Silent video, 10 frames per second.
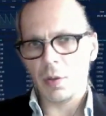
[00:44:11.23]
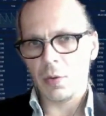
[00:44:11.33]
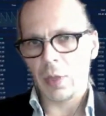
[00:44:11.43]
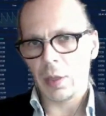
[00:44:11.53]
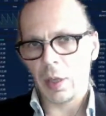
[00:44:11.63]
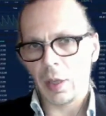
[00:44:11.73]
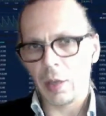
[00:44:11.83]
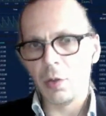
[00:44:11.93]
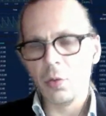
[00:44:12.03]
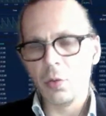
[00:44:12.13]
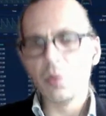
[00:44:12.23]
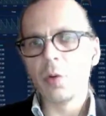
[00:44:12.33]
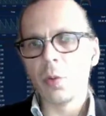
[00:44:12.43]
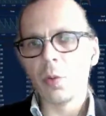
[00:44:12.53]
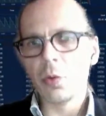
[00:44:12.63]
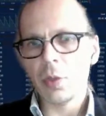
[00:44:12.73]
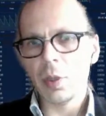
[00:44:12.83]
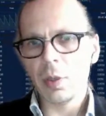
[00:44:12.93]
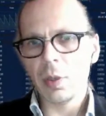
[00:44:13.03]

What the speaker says: that can do computing